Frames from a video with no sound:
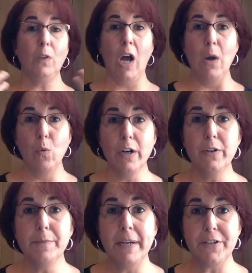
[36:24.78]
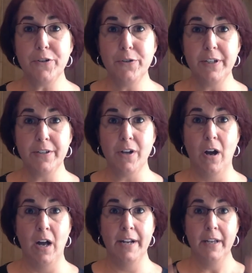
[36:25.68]
I work with my students
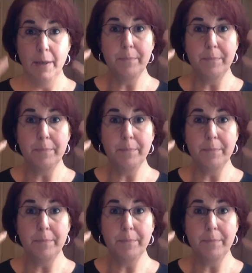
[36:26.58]
on